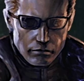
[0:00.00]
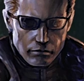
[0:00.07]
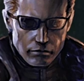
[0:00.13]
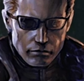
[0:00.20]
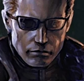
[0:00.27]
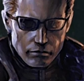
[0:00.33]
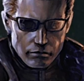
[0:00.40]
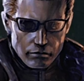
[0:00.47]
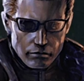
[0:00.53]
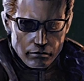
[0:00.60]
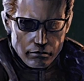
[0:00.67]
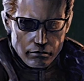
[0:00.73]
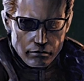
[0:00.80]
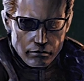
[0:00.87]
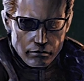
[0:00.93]

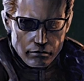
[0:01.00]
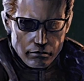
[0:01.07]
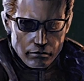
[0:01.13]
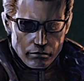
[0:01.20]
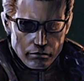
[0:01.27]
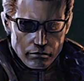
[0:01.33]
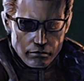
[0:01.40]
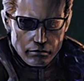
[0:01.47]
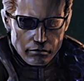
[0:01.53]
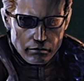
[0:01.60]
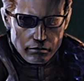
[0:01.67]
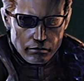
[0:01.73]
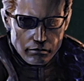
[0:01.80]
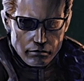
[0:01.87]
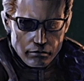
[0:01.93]

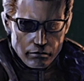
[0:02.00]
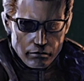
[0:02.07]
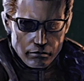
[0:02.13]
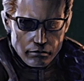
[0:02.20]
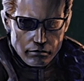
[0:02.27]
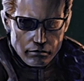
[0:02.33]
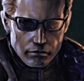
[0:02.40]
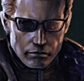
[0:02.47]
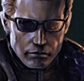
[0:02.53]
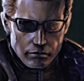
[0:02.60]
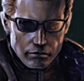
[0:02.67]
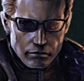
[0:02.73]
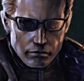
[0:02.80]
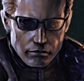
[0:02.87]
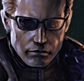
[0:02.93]

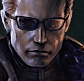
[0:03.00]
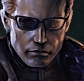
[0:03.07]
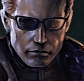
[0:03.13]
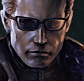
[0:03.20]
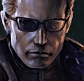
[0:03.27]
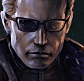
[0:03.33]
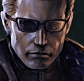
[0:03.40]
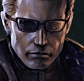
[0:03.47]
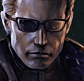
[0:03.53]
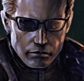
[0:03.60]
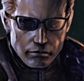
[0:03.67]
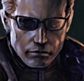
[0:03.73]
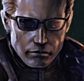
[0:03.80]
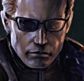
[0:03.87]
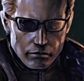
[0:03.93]

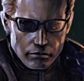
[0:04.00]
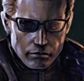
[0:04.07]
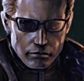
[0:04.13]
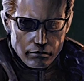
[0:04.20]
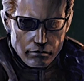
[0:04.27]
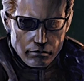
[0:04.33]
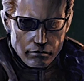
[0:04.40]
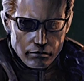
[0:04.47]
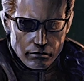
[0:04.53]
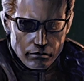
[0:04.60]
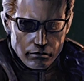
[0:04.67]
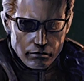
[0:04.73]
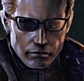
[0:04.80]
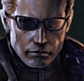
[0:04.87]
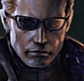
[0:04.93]

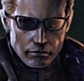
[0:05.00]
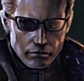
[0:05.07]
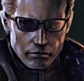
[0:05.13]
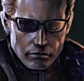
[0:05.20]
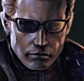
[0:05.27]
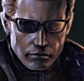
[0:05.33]
[no speech]